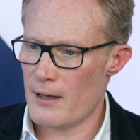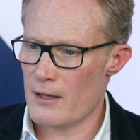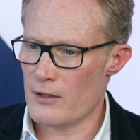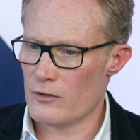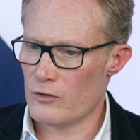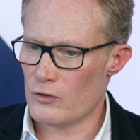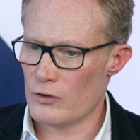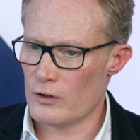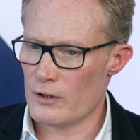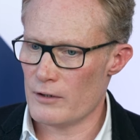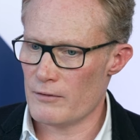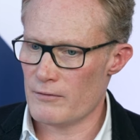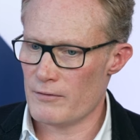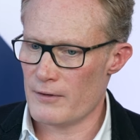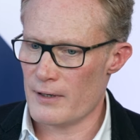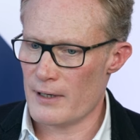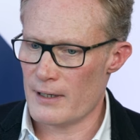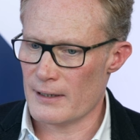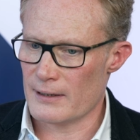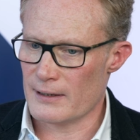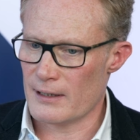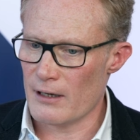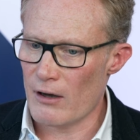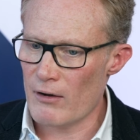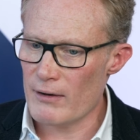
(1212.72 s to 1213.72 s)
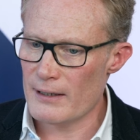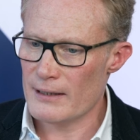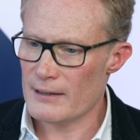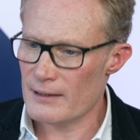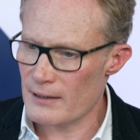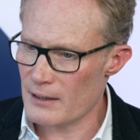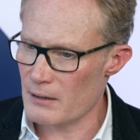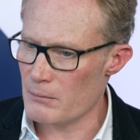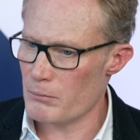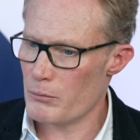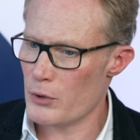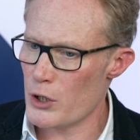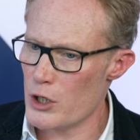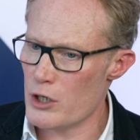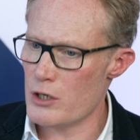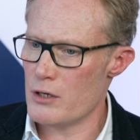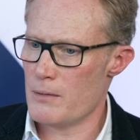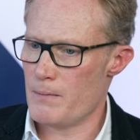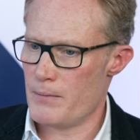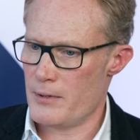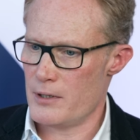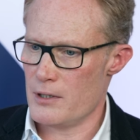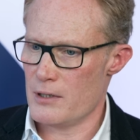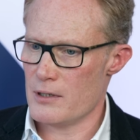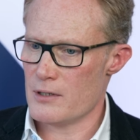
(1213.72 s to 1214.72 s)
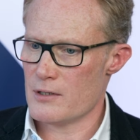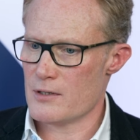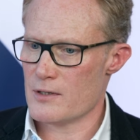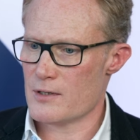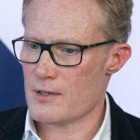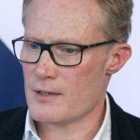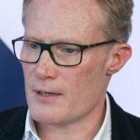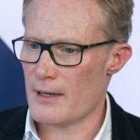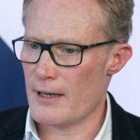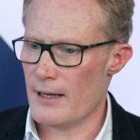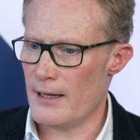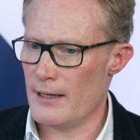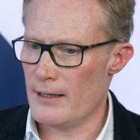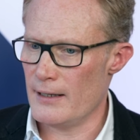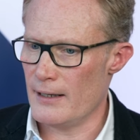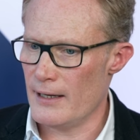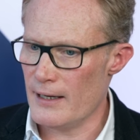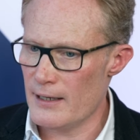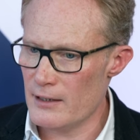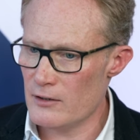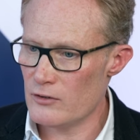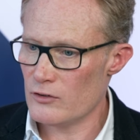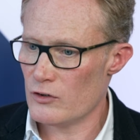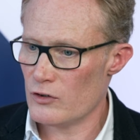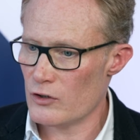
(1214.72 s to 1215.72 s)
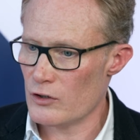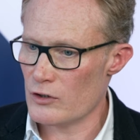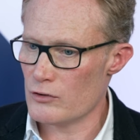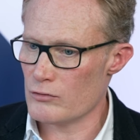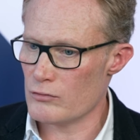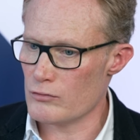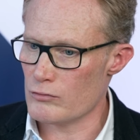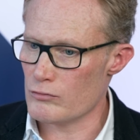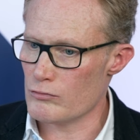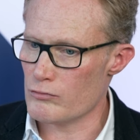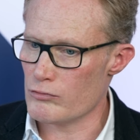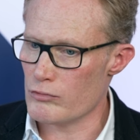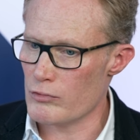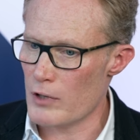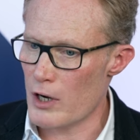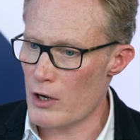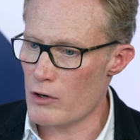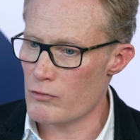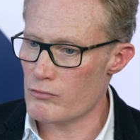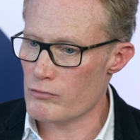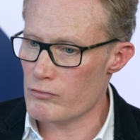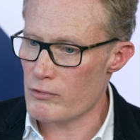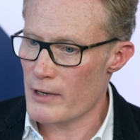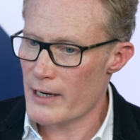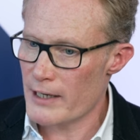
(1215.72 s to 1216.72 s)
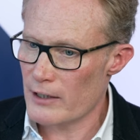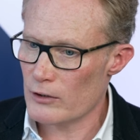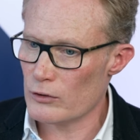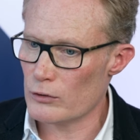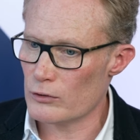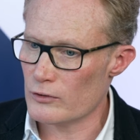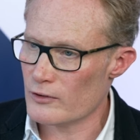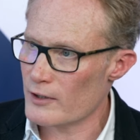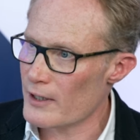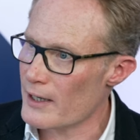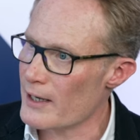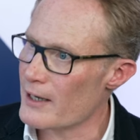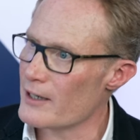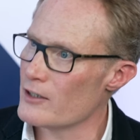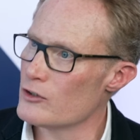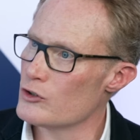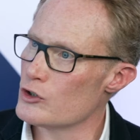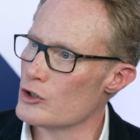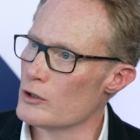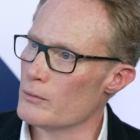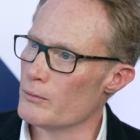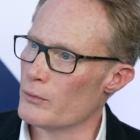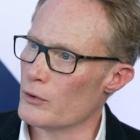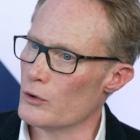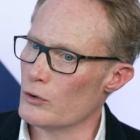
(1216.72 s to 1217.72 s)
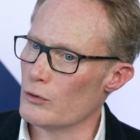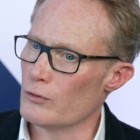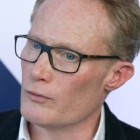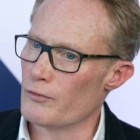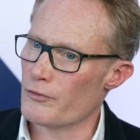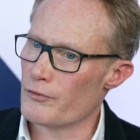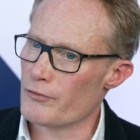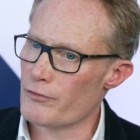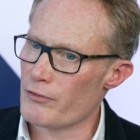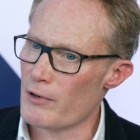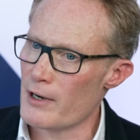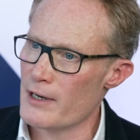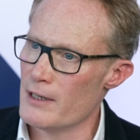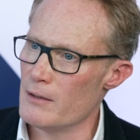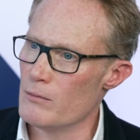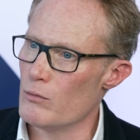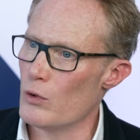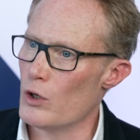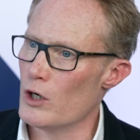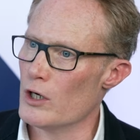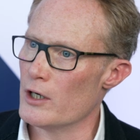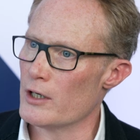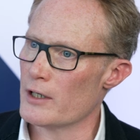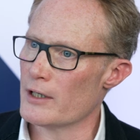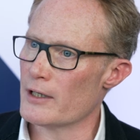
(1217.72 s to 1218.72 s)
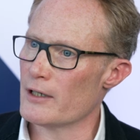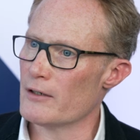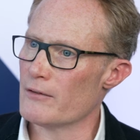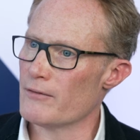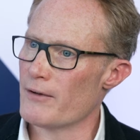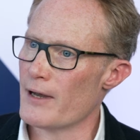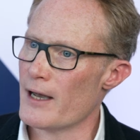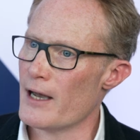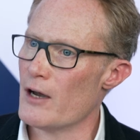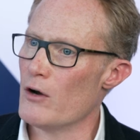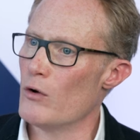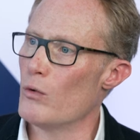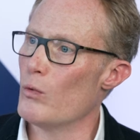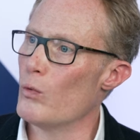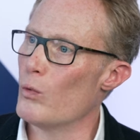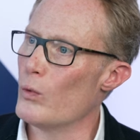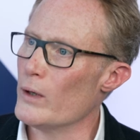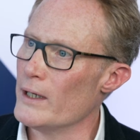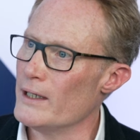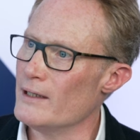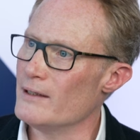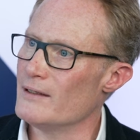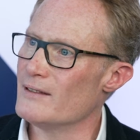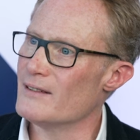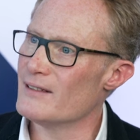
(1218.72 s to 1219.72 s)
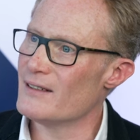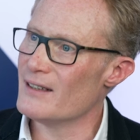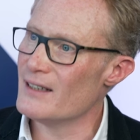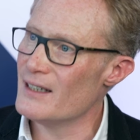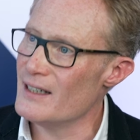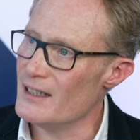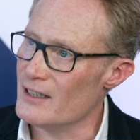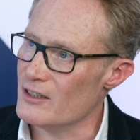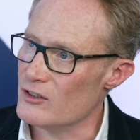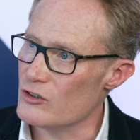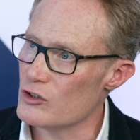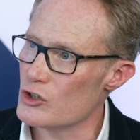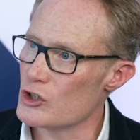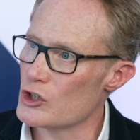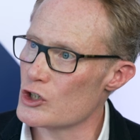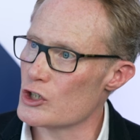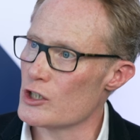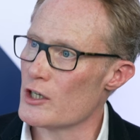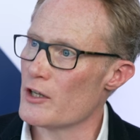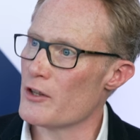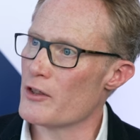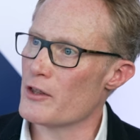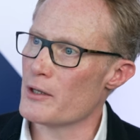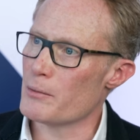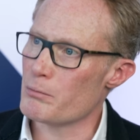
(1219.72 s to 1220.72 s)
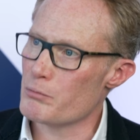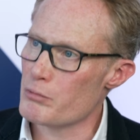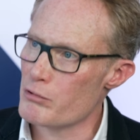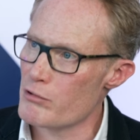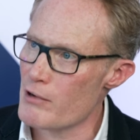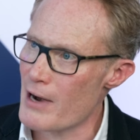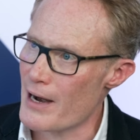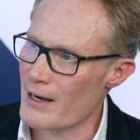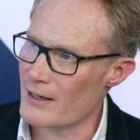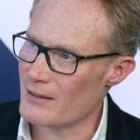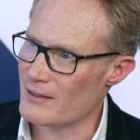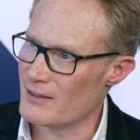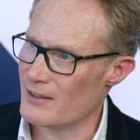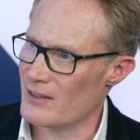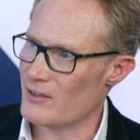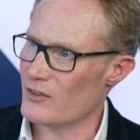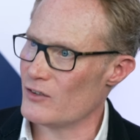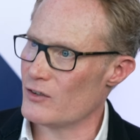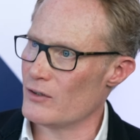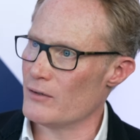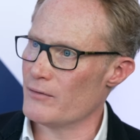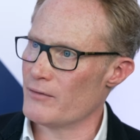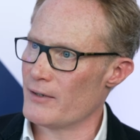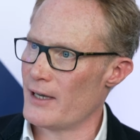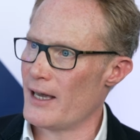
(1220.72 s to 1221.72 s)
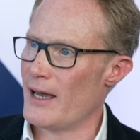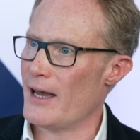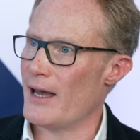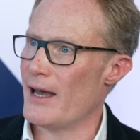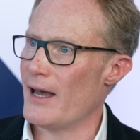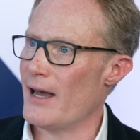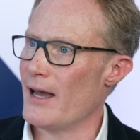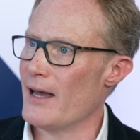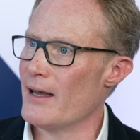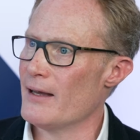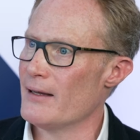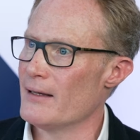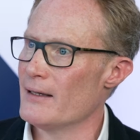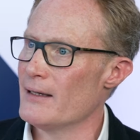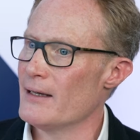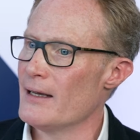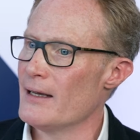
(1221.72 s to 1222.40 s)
sort of a guiding purpose into a real tangible framework of how we teach the practice of care